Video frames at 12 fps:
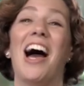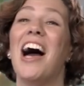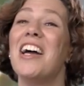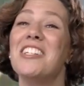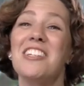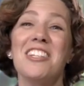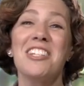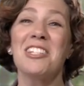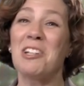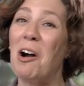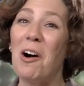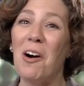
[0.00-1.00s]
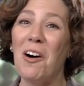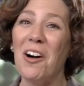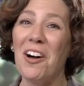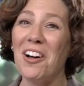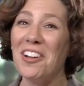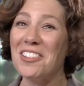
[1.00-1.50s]
I just
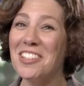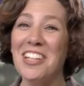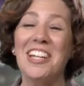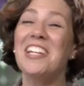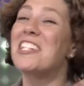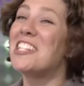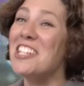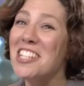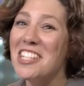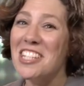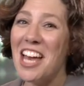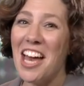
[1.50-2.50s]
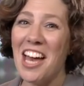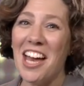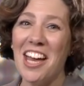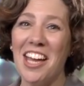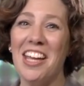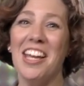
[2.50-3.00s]
called to
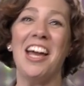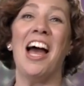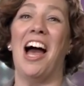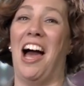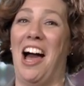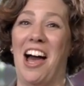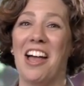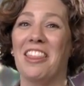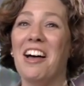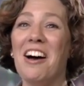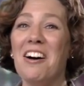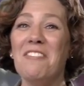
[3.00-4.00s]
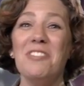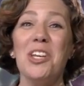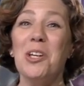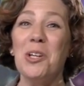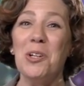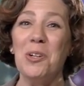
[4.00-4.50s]
say I love
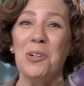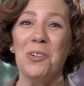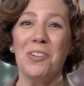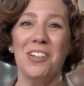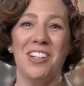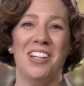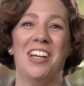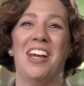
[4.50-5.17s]
you.